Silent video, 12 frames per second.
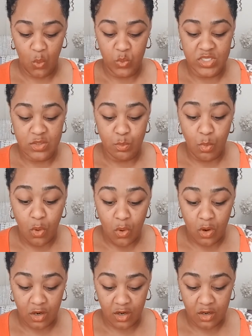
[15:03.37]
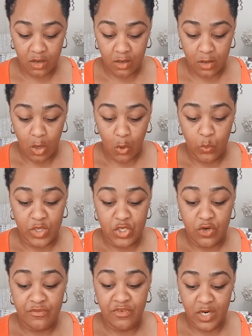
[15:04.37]
What's more, when
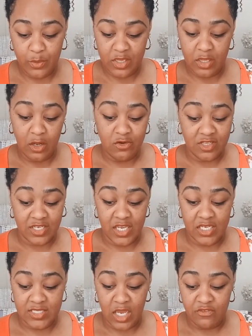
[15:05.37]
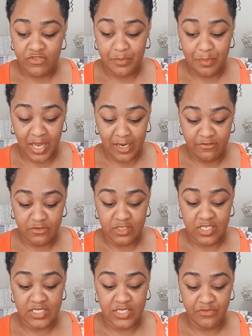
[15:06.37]
you're very lonely, it's often
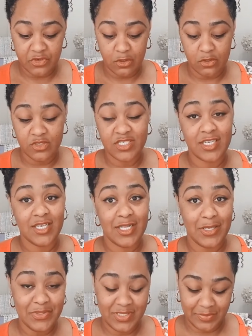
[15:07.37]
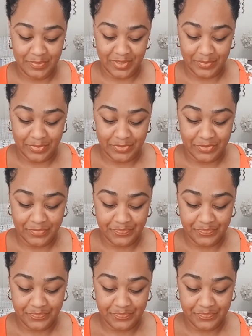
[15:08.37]
painfully difficult to get close to people.